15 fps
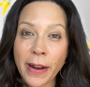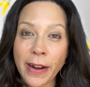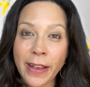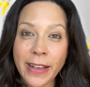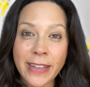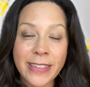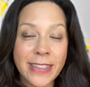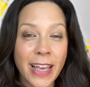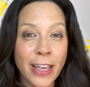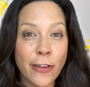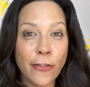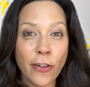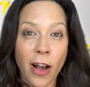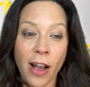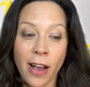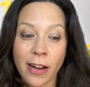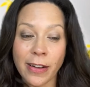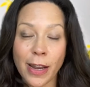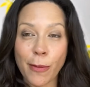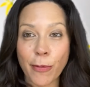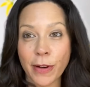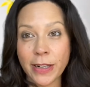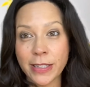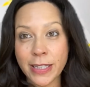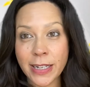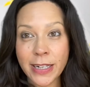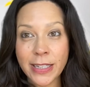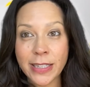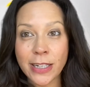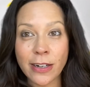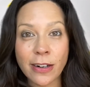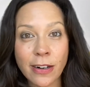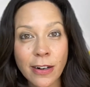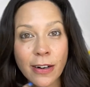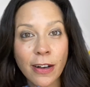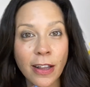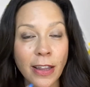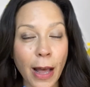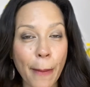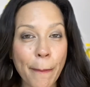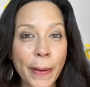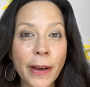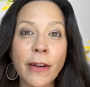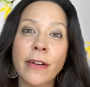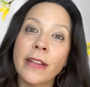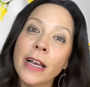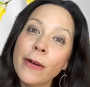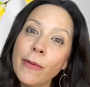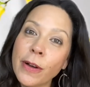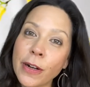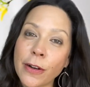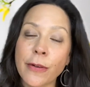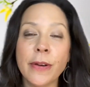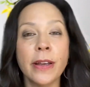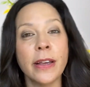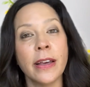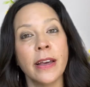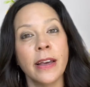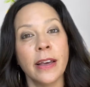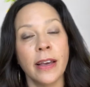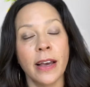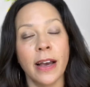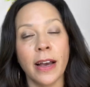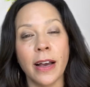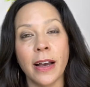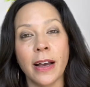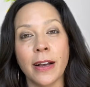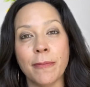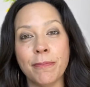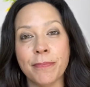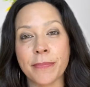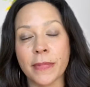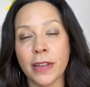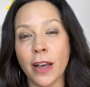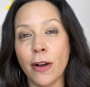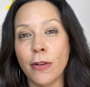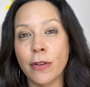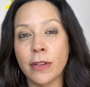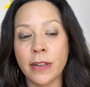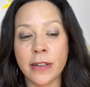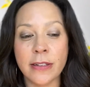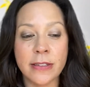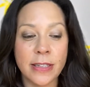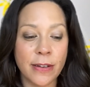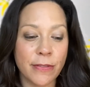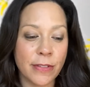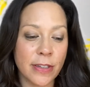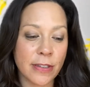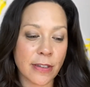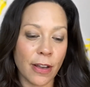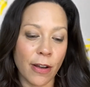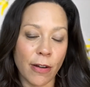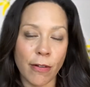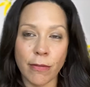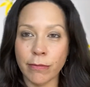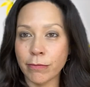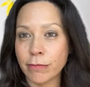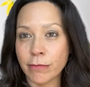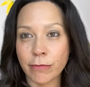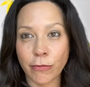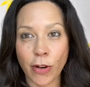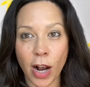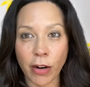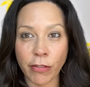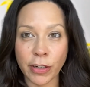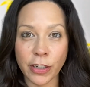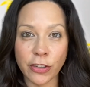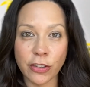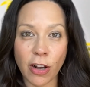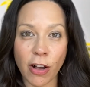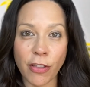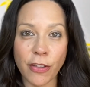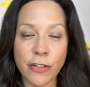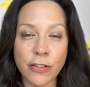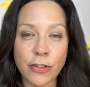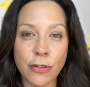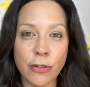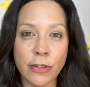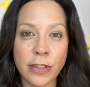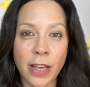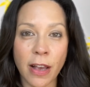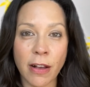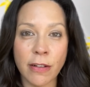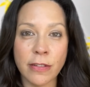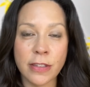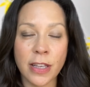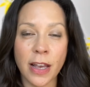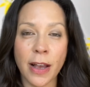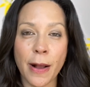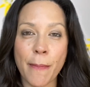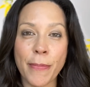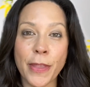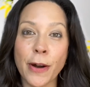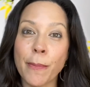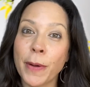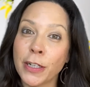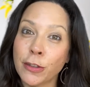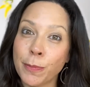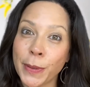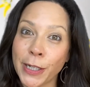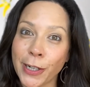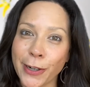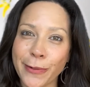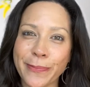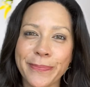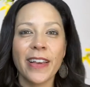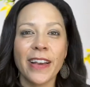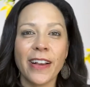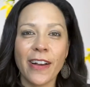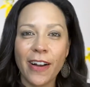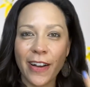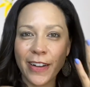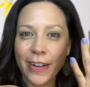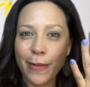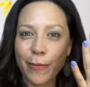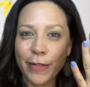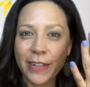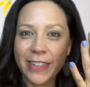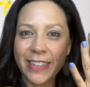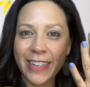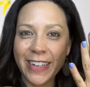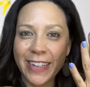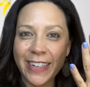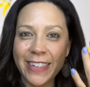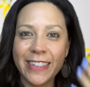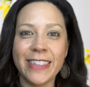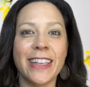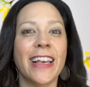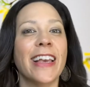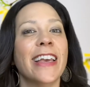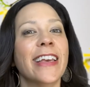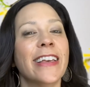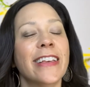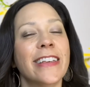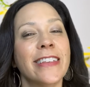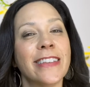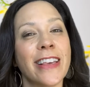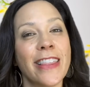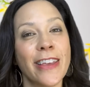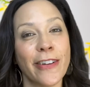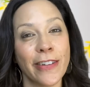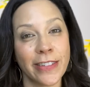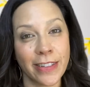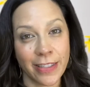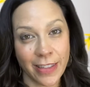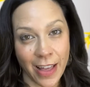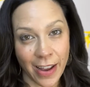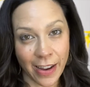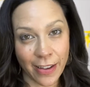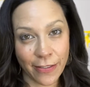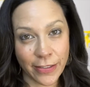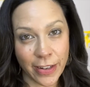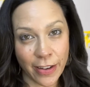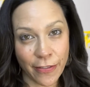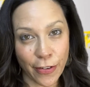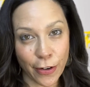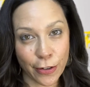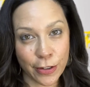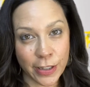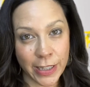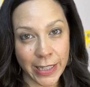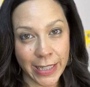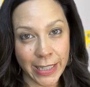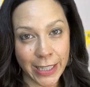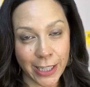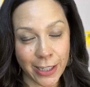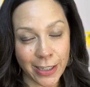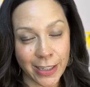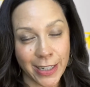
it is that you've got neighboring cities that are a lot bigger, like Walnut Creek, um, Oakland, San Francisco, Rockridge, all those cool towns um, that are much bigger. Con number six is there is a lack of diversity here.